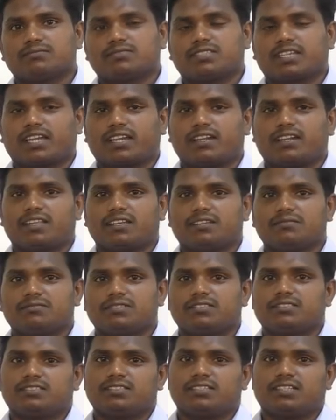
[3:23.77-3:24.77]
second time
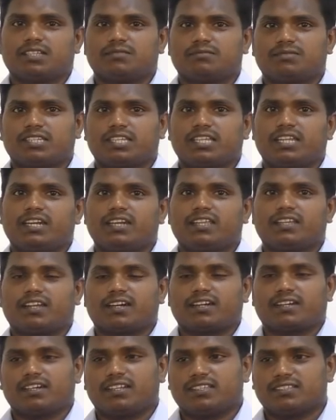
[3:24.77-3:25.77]
and third time, three reading
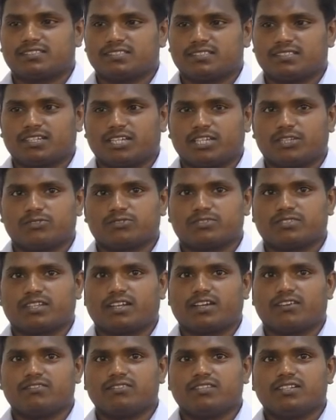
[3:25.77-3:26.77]
at least I used to
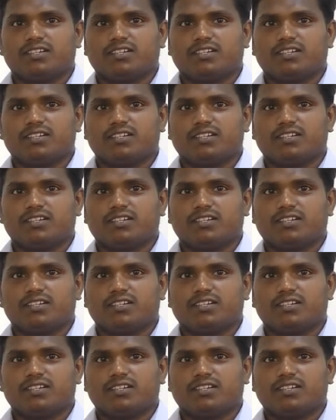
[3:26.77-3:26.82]
have